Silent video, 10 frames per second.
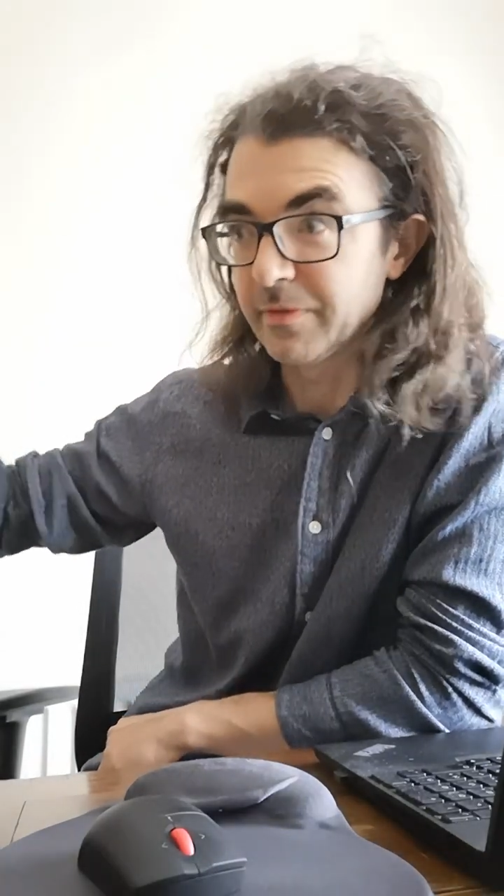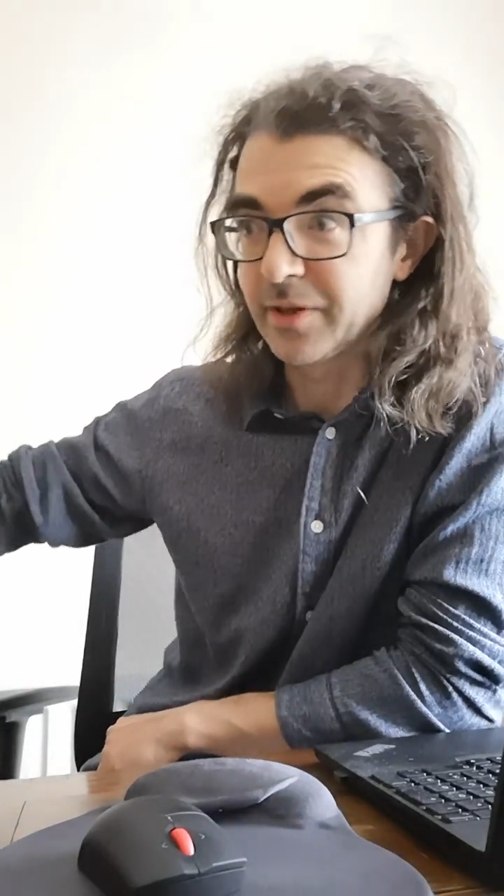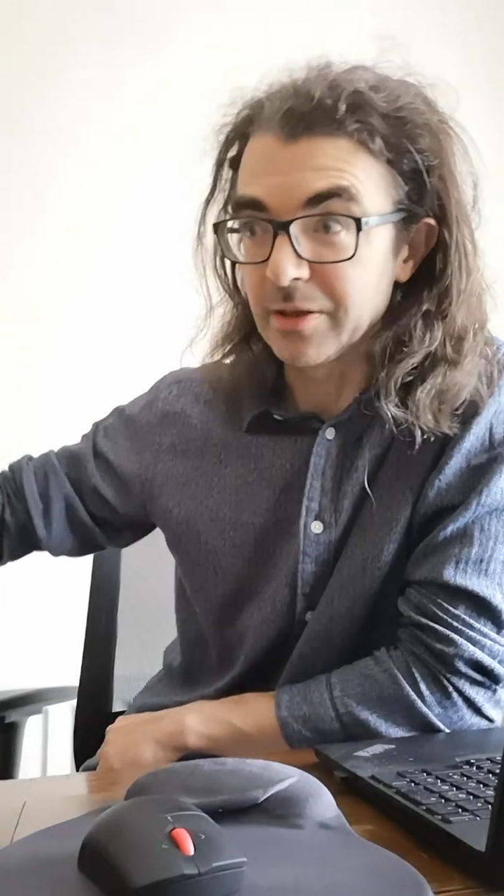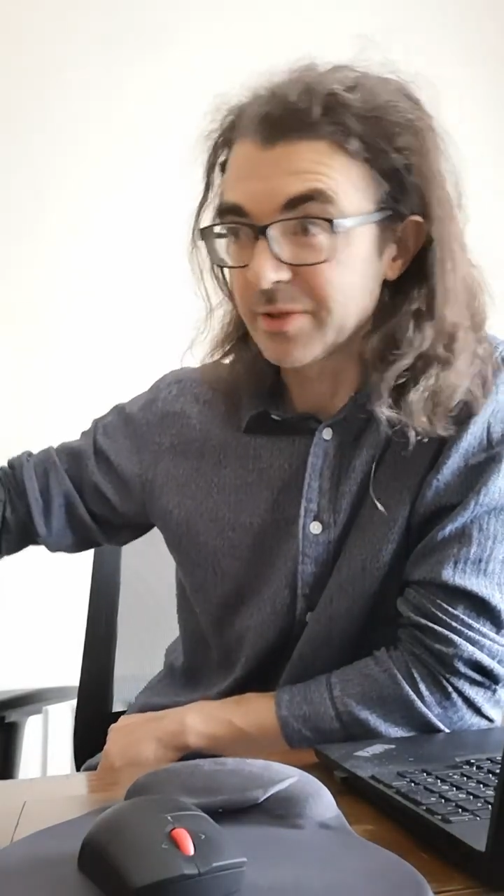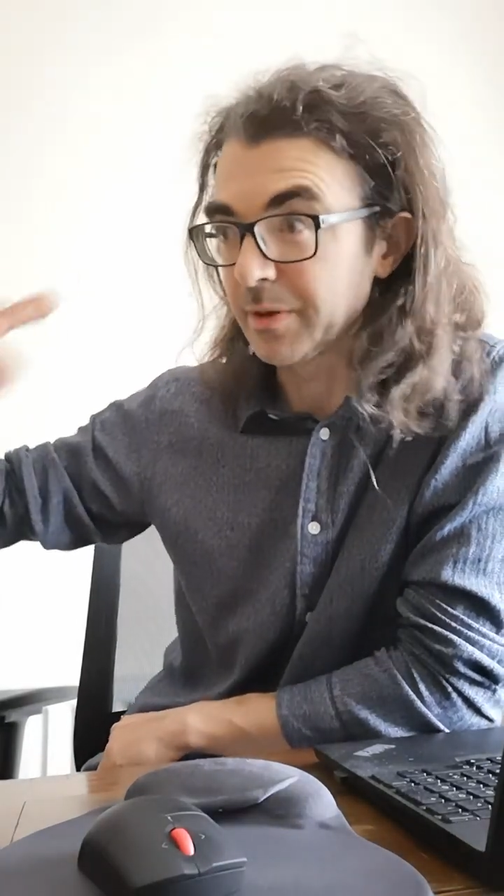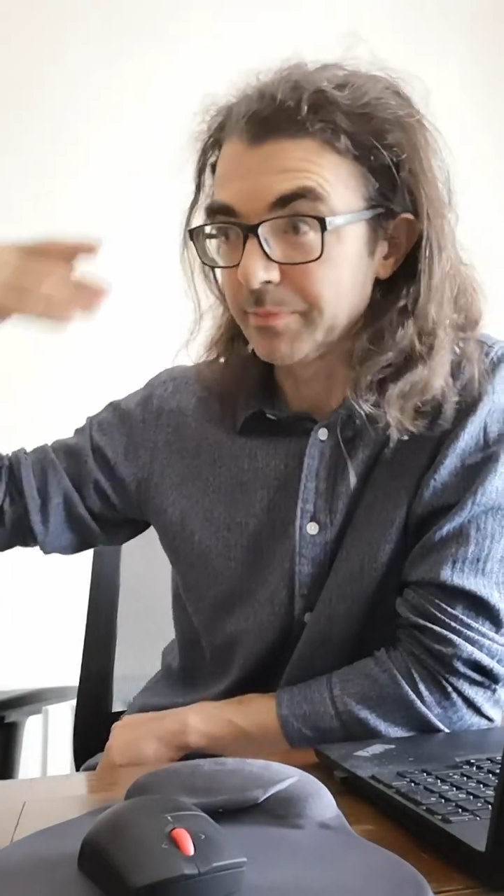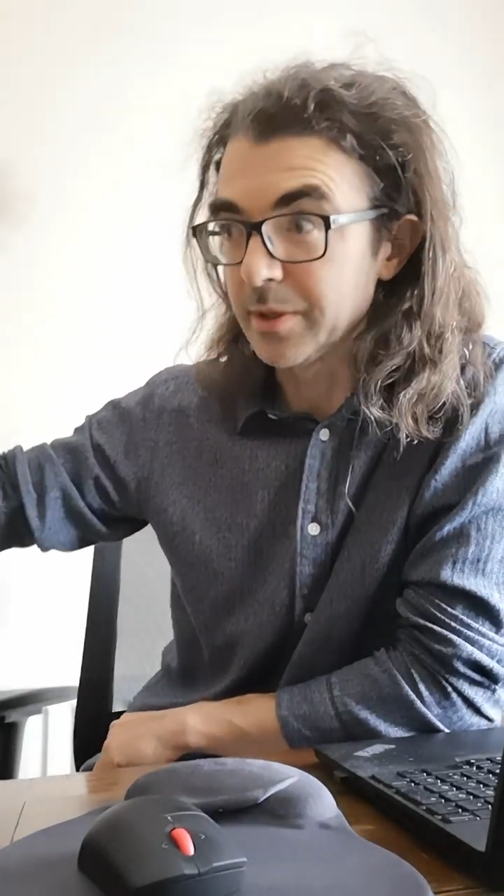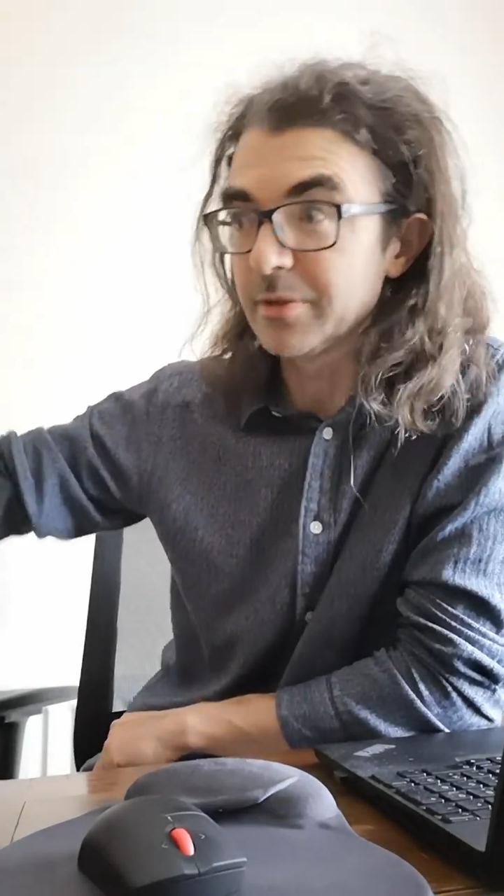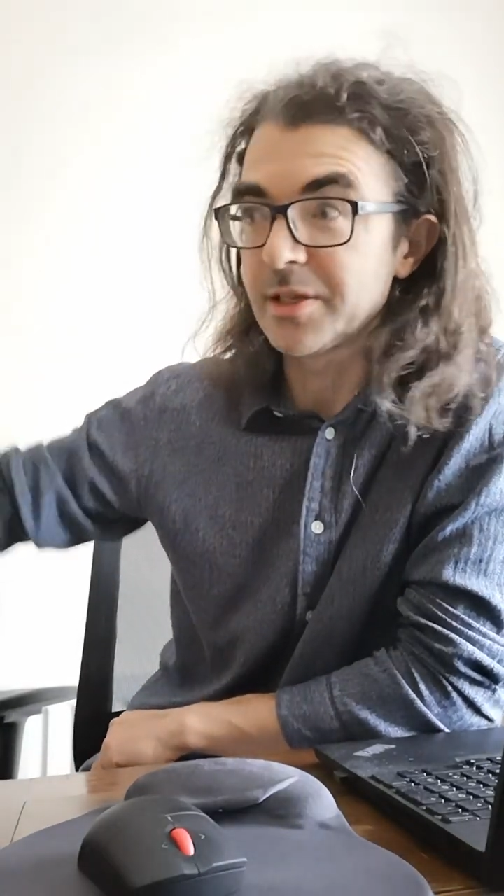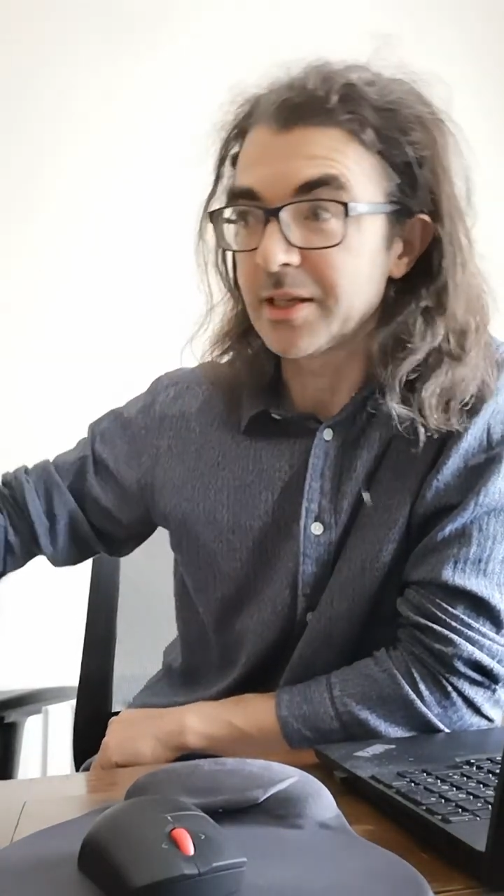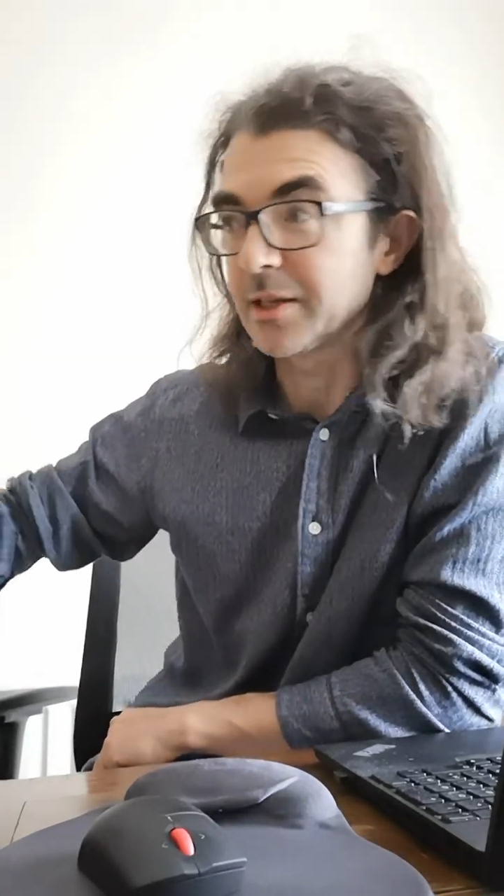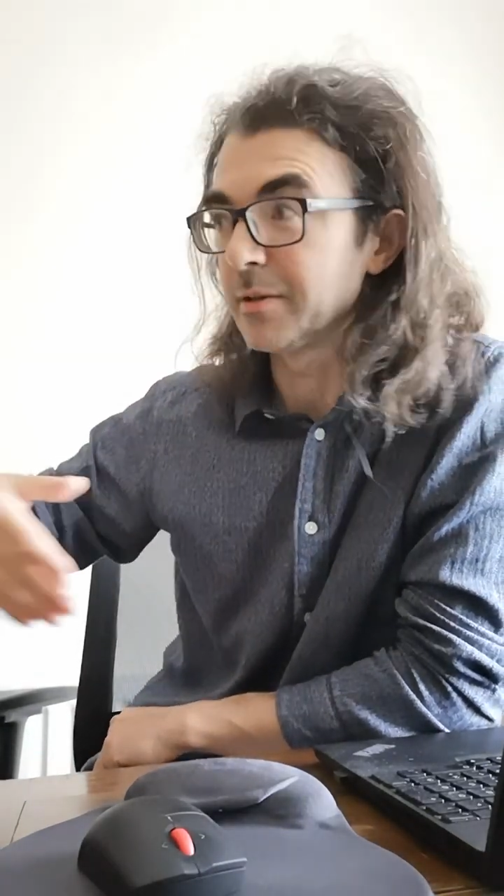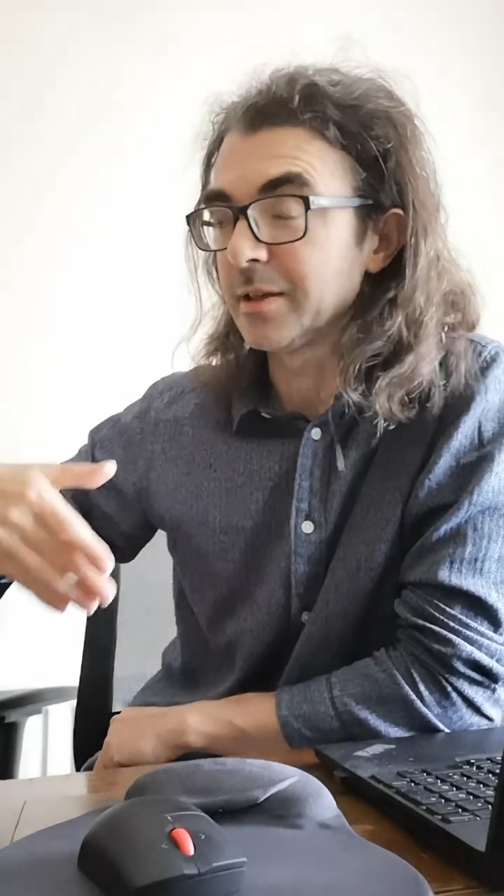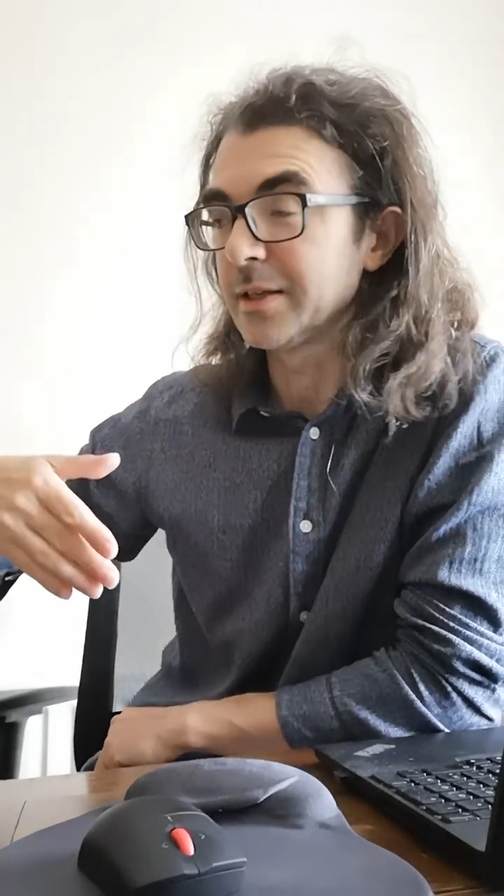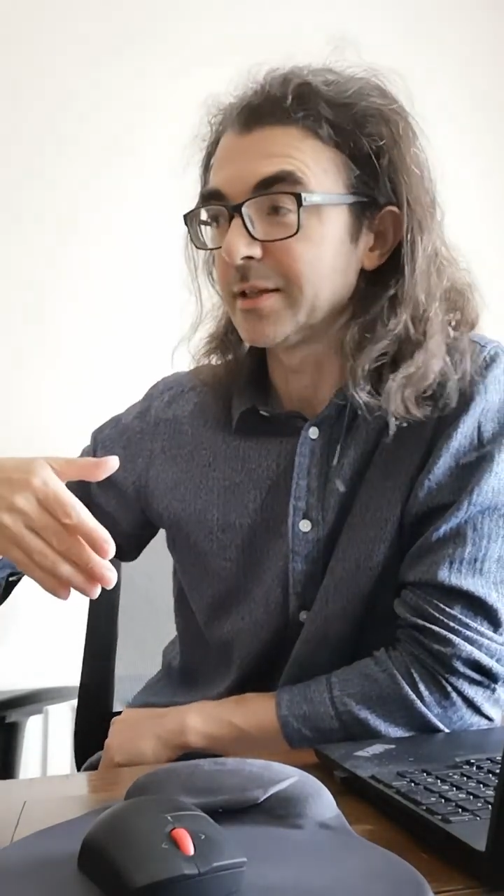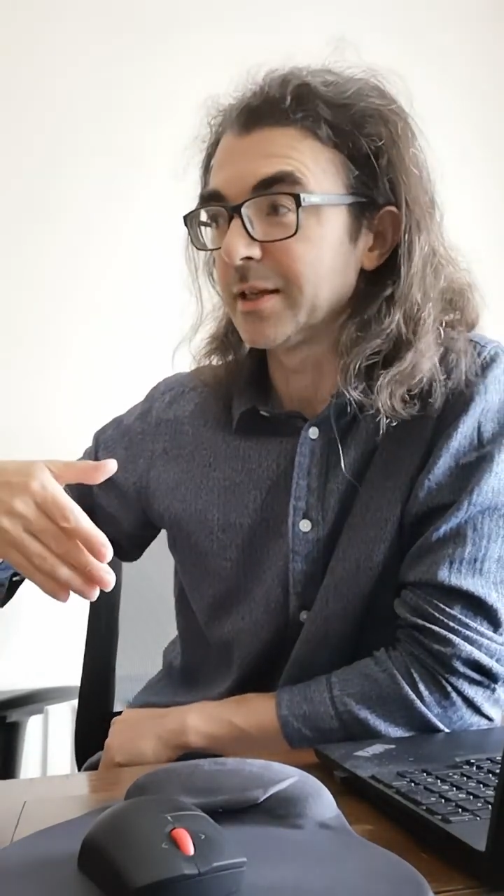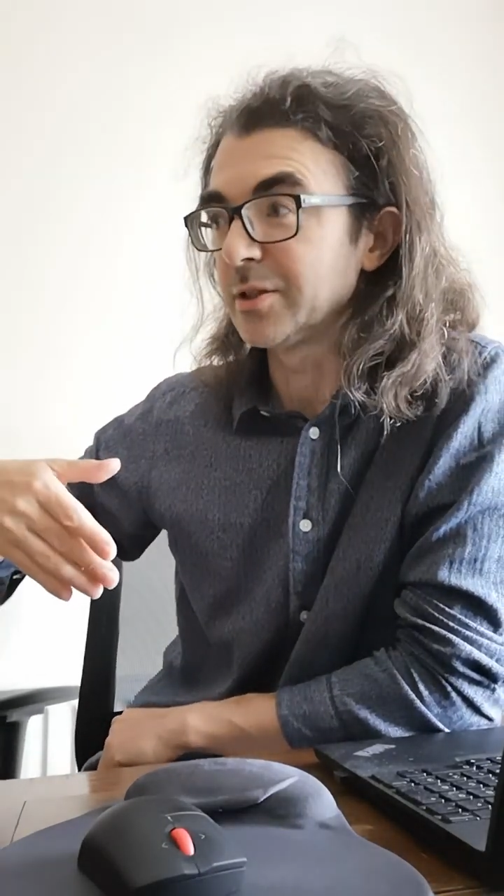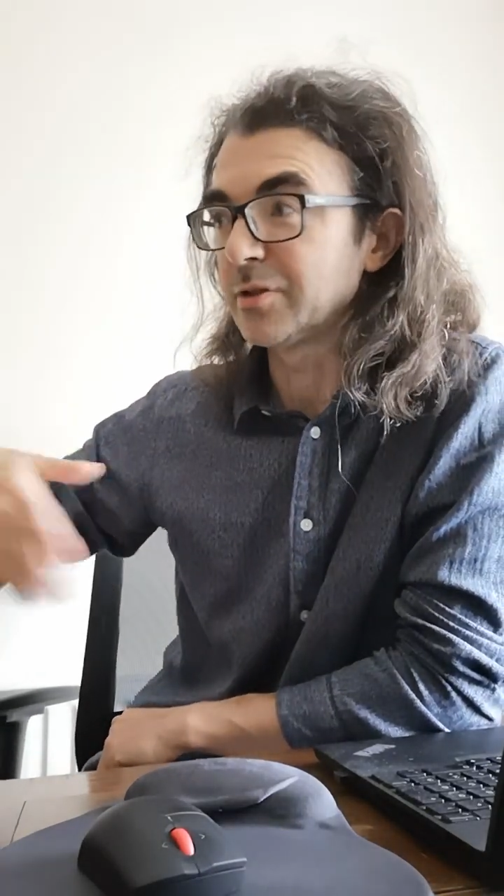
videos about music and